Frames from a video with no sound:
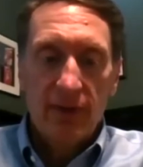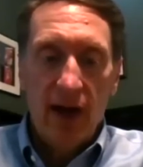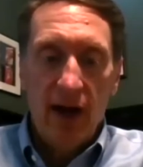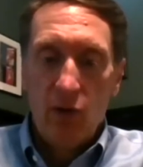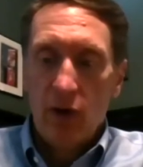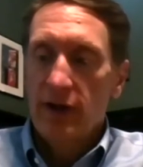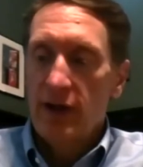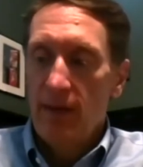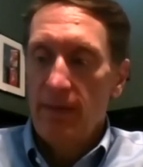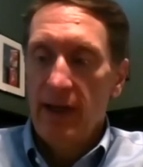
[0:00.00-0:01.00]
we're a
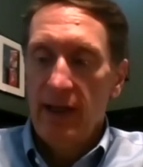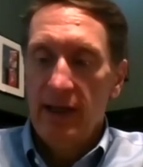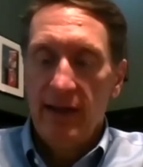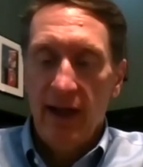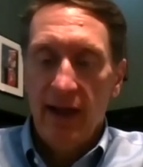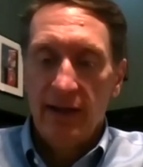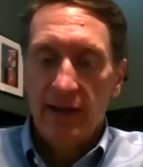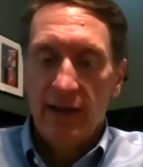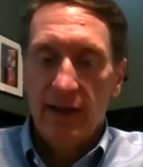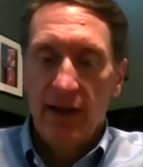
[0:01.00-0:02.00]
company
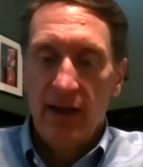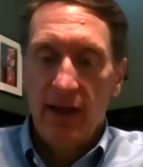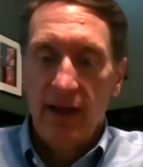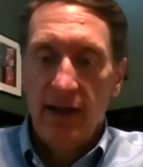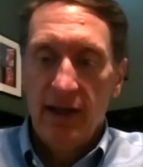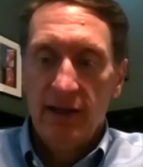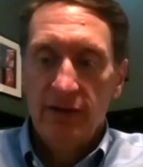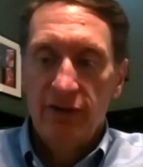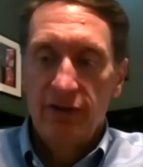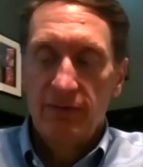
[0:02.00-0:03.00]
that
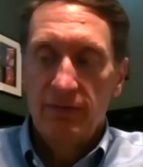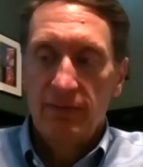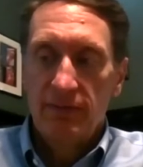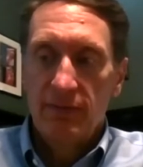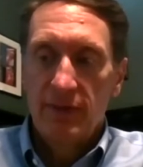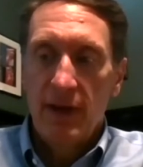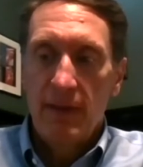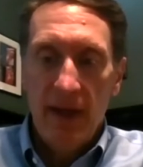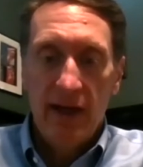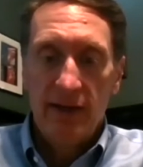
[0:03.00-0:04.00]
is
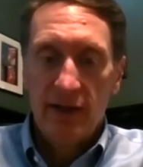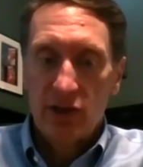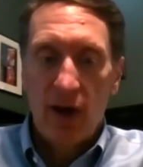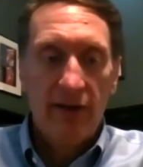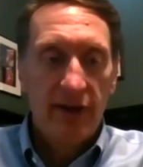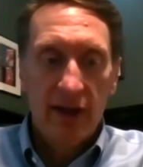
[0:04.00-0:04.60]
committed to driving